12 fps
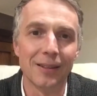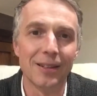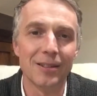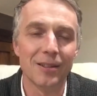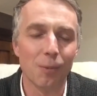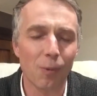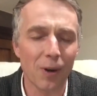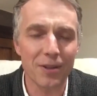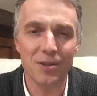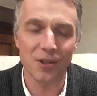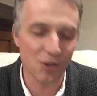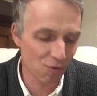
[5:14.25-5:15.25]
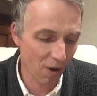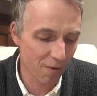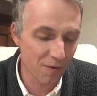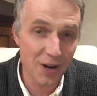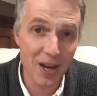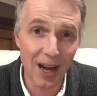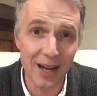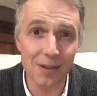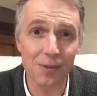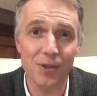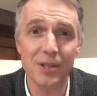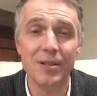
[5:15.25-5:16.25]
These are the ones that drove
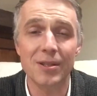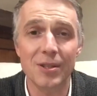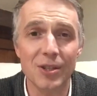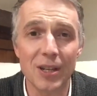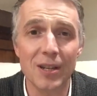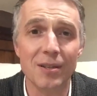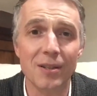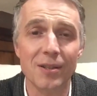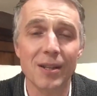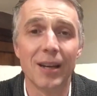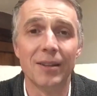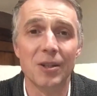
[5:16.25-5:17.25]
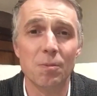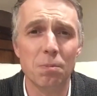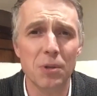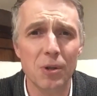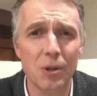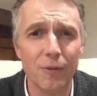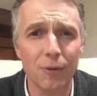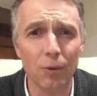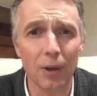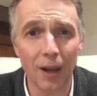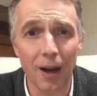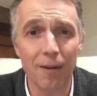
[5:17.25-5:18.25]
nails into Jesus, and this beautiful
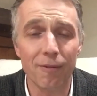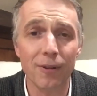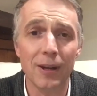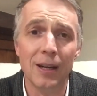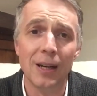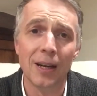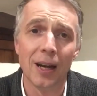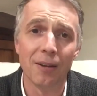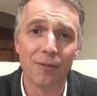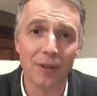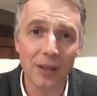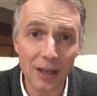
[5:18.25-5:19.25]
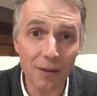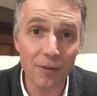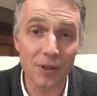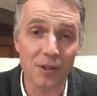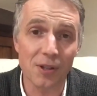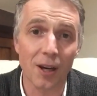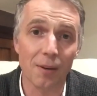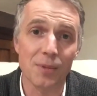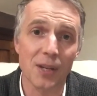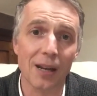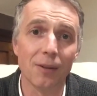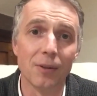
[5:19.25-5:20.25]
love and forgiveness comes
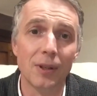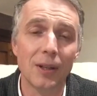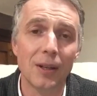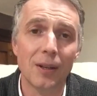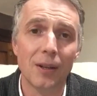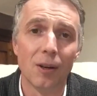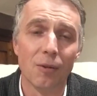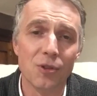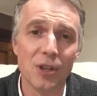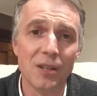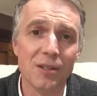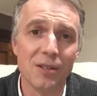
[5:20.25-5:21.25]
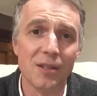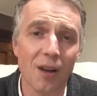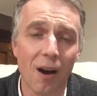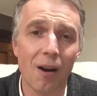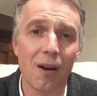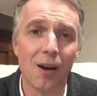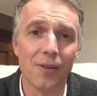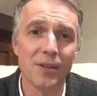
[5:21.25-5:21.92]
out of Jesus' heart.